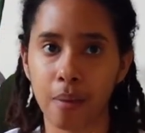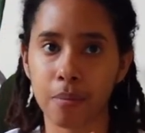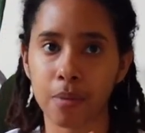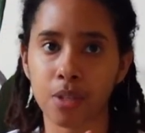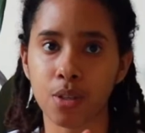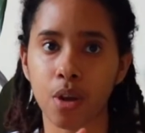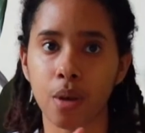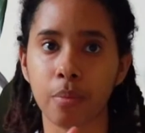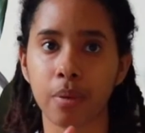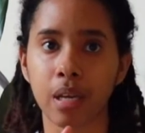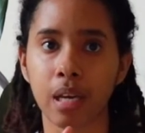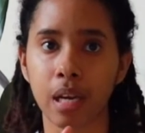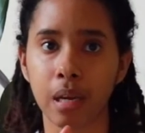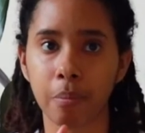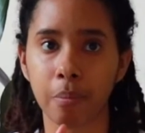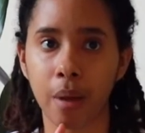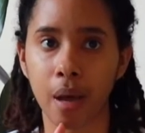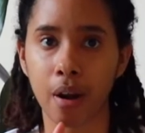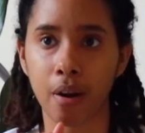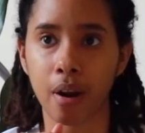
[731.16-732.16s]
So I'm
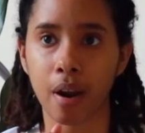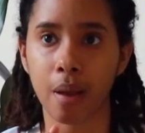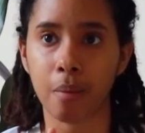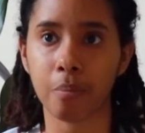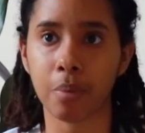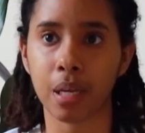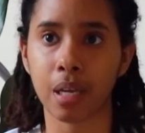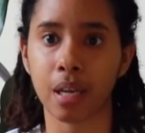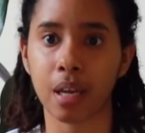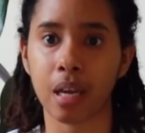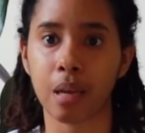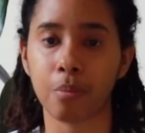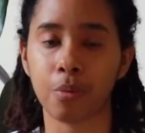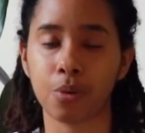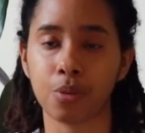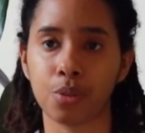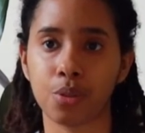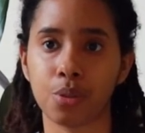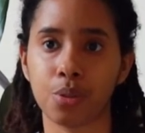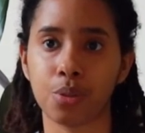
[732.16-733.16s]
getting better at being
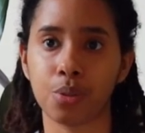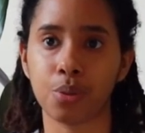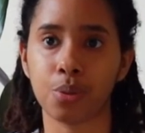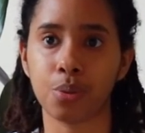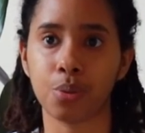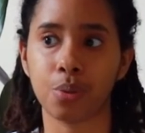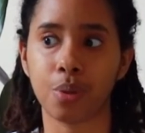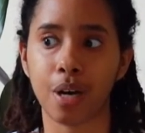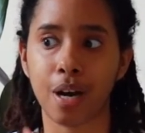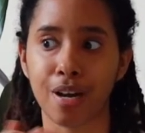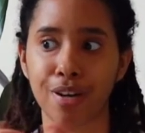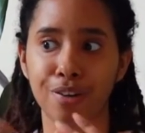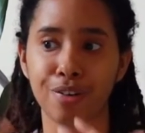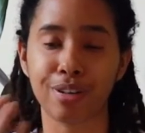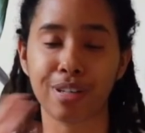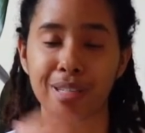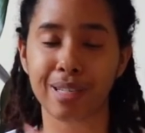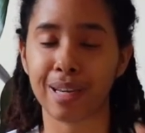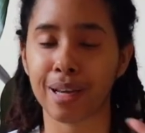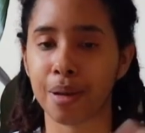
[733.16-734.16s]
able to
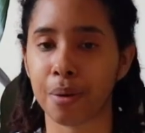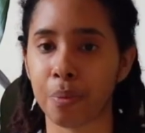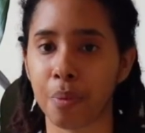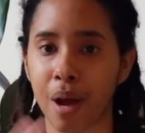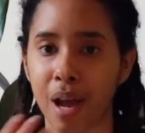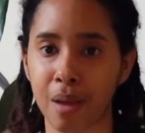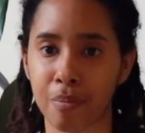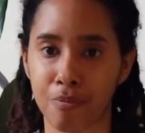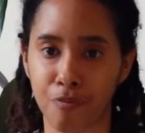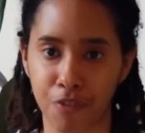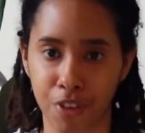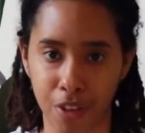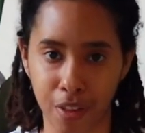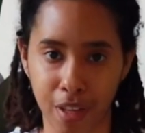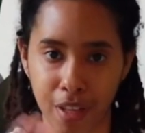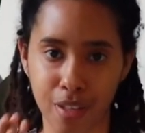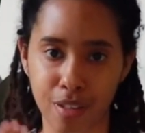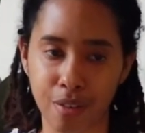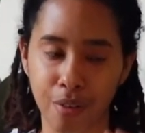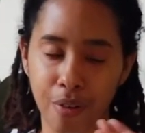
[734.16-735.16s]
understand why I'm
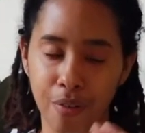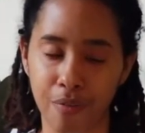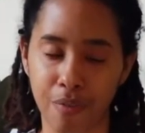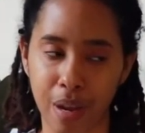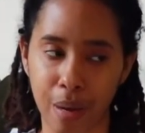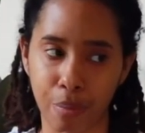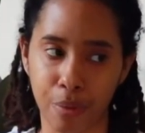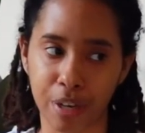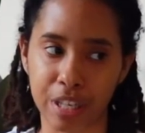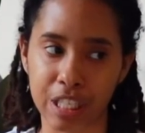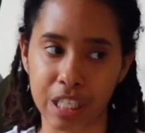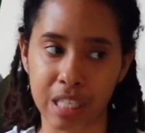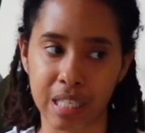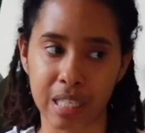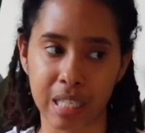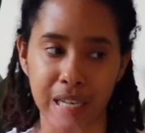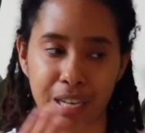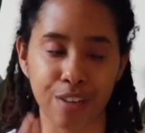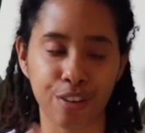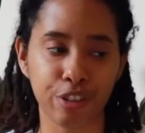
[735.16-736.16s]
feeling certain
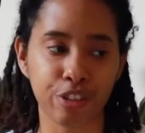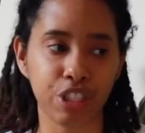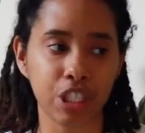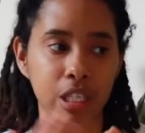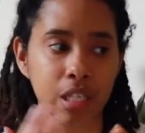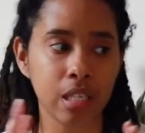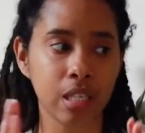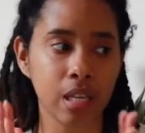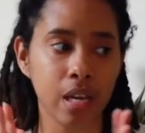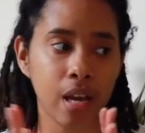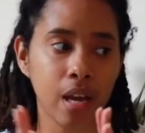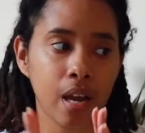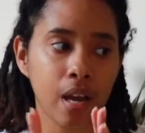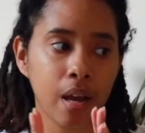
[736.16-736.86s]
vibrations and energies.